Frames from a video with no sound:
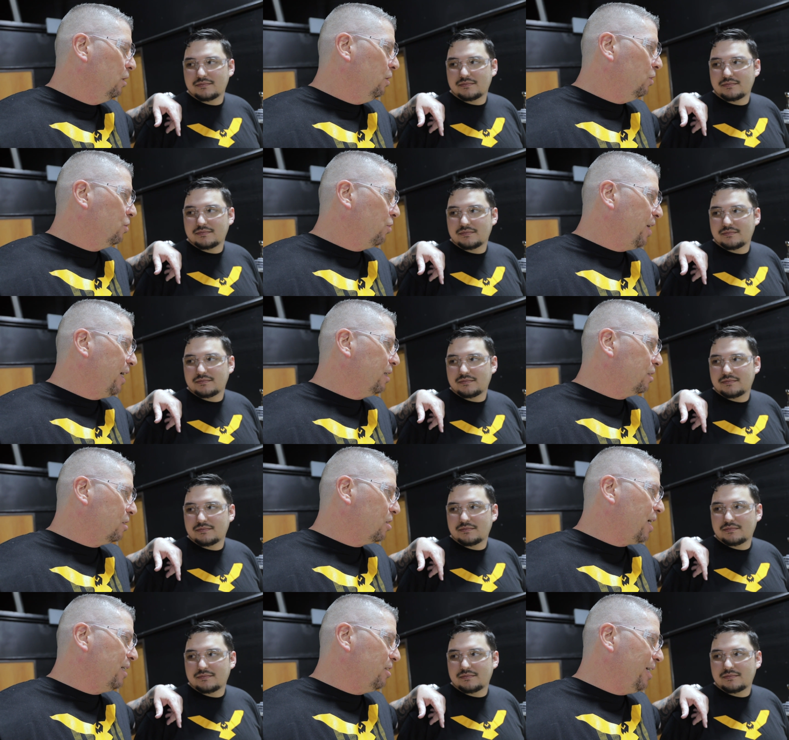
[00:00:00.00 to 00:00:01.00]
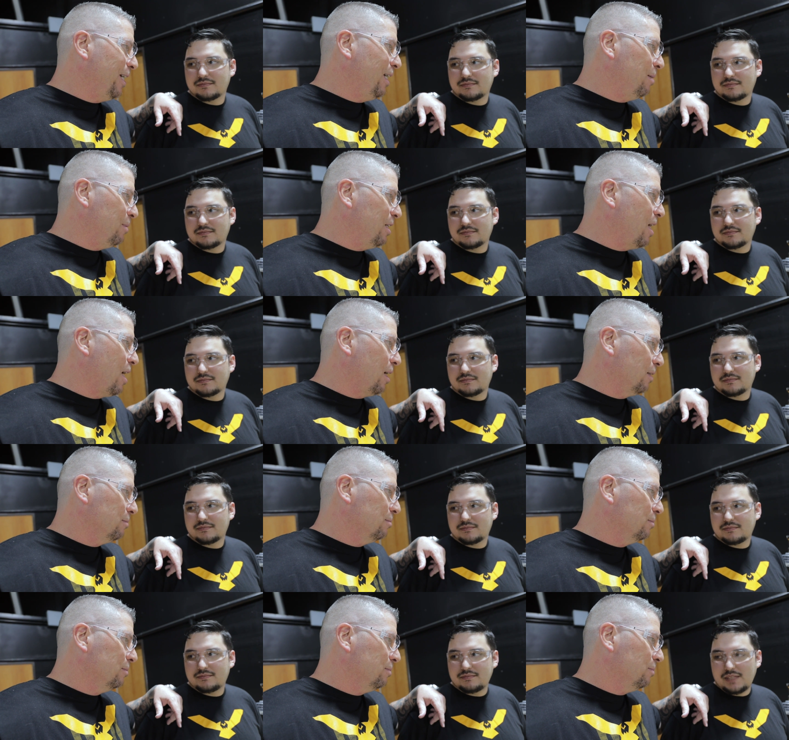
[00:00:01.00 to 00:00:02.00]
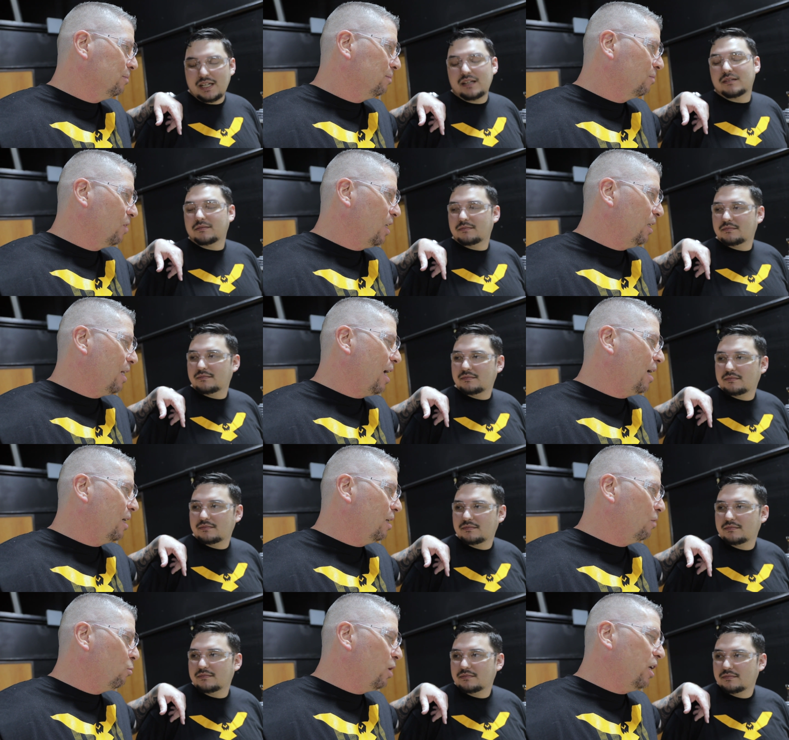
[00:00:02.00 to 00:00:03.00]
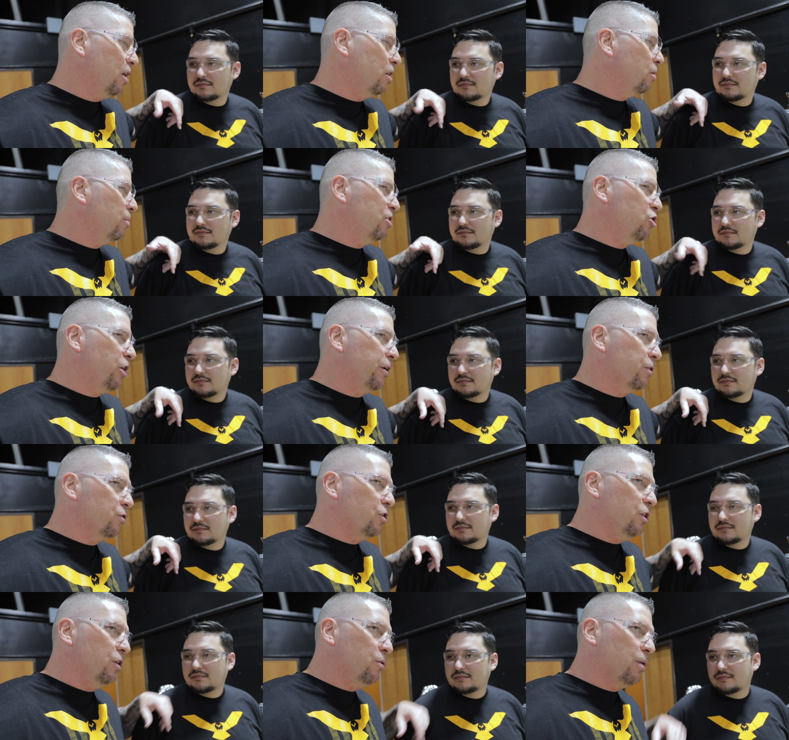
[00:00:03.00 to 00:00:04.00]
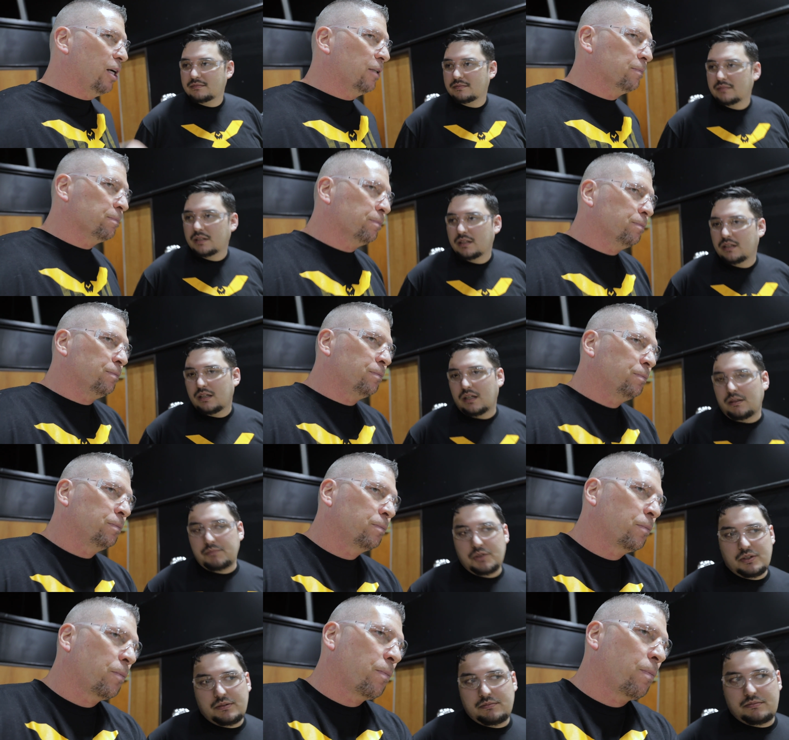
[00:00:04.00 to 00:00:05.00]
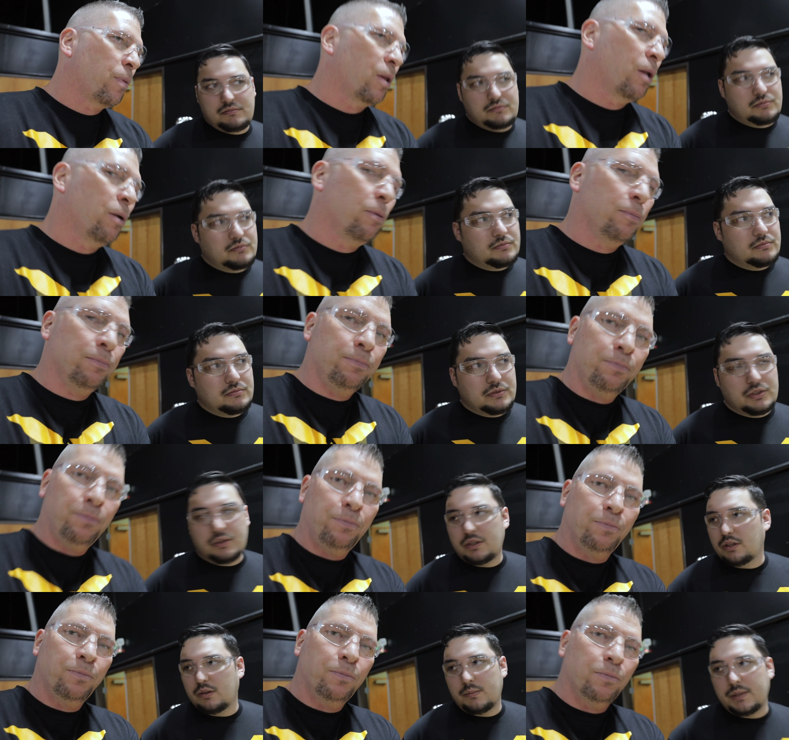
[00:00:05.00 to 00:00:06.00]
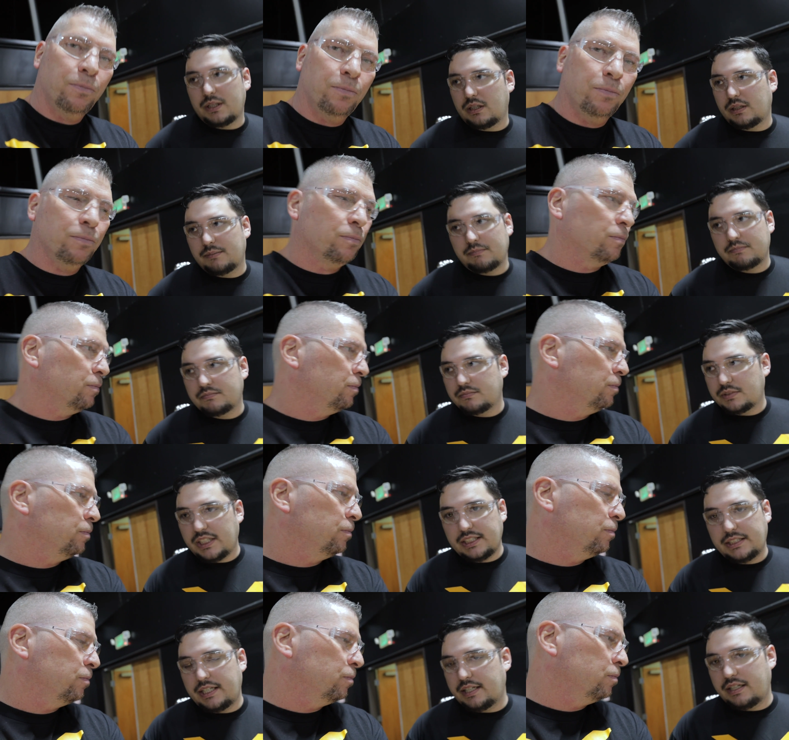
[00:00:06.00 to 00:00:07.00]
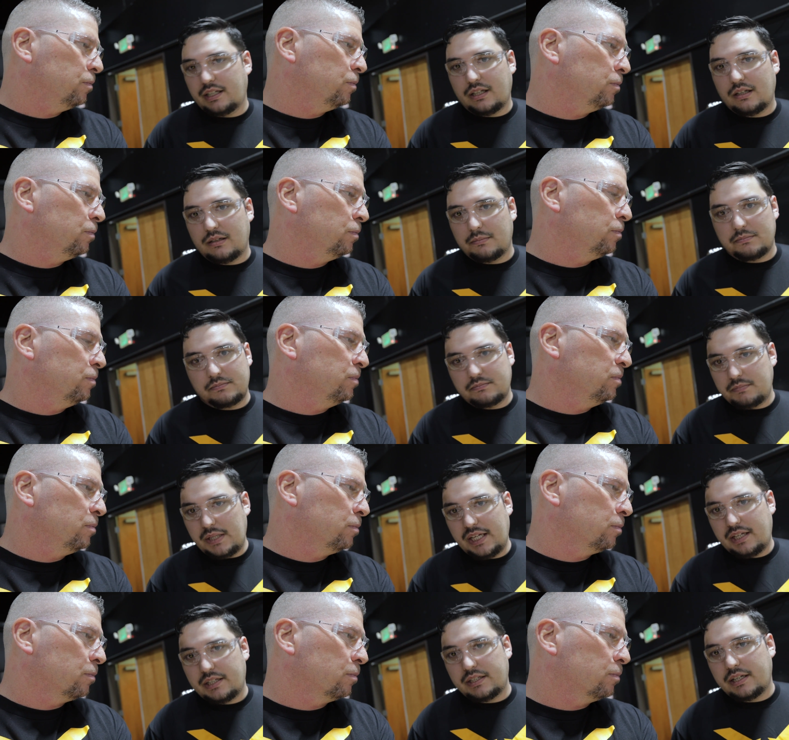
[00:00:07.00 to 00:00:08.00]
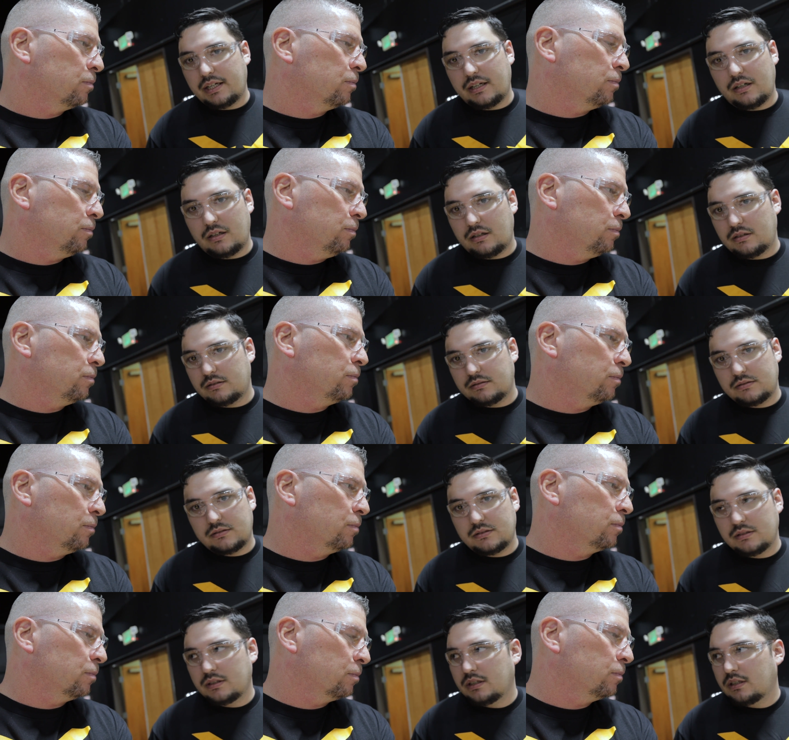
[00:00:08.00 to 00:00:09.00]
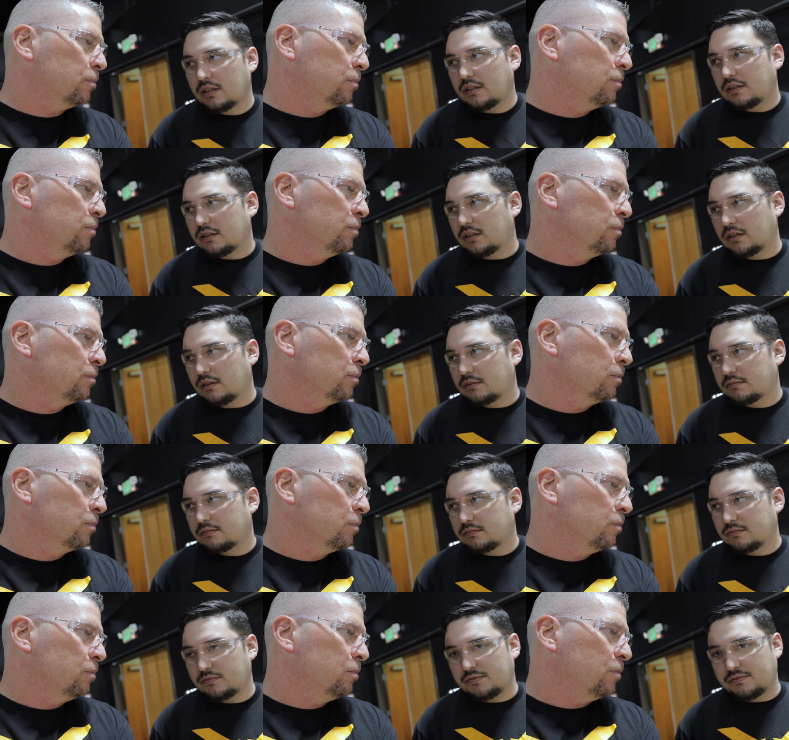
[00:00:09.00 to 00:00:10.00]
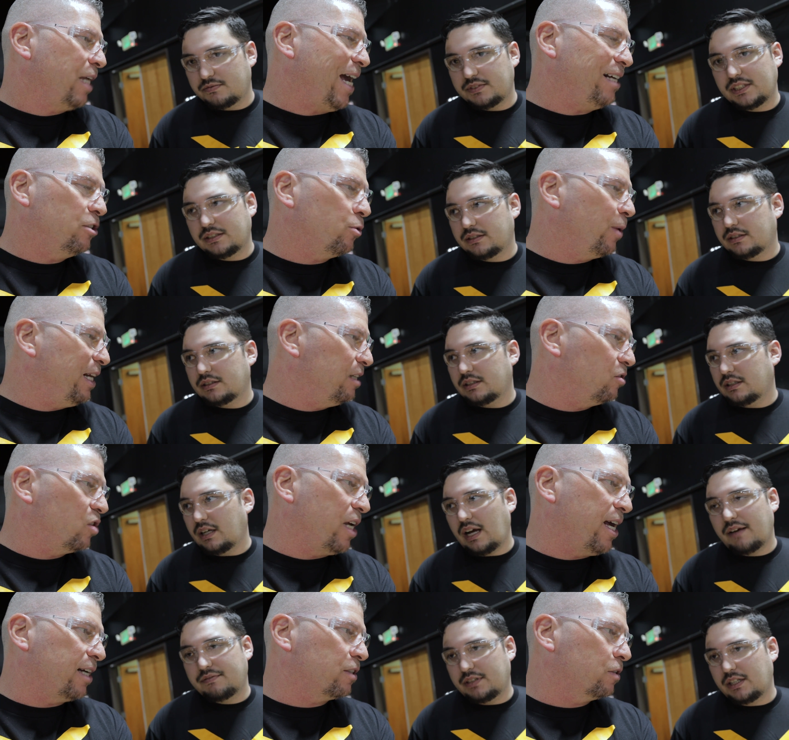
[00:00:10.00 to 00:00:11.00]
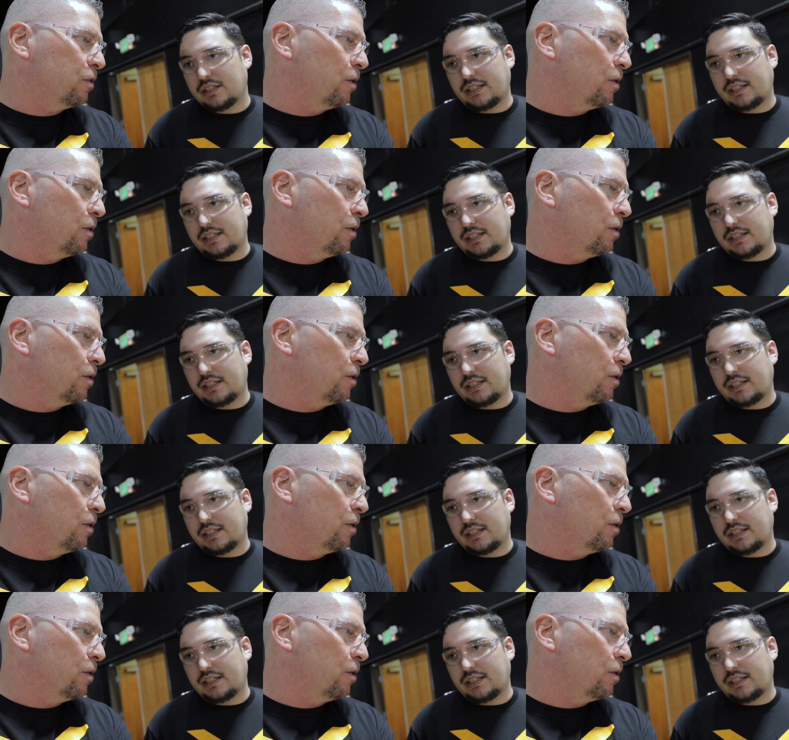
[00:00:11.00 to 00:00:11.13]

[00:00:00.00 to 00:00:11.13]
Speaker 1: you create titanium a lot. Yeah. A lot of, what other materials do you run?
Speaker 2: Do aluminum, titanium, Inconel, you know, A286,